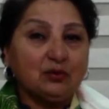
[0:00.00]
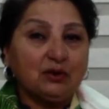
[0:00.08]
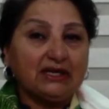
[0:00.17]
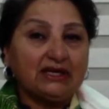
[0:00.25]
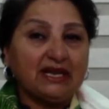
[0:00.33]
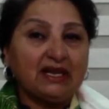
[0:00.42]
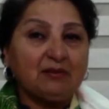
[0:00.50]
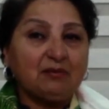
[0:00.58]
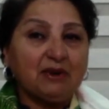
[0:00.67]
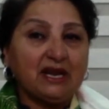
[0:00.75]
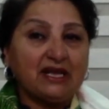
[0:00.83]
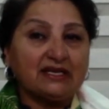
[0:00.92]
will take
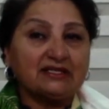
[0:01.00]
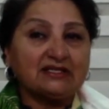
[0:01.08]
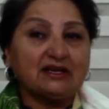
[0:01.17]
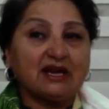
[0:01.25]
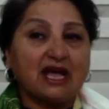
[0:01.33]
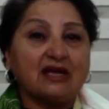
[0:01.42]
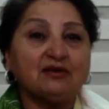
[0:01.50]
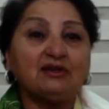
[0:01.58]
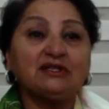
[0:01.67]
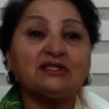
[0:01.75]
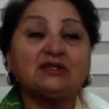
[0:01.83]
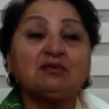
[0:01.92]
place the
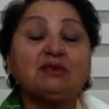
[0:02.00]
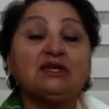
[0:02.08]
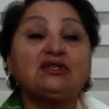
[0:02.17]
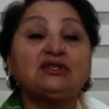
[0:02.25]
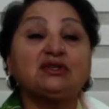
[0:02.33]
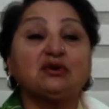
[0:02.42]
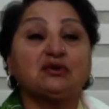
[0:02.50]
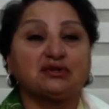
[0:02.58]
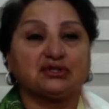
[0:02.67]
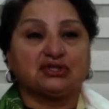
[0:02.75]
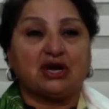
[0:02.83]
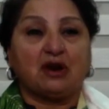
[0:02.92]
Lyrids meteor
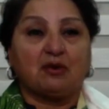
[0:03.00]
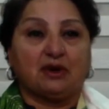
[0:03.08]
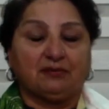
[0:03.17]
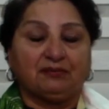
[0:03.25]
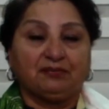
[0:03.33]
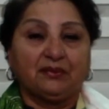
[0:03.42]
shower.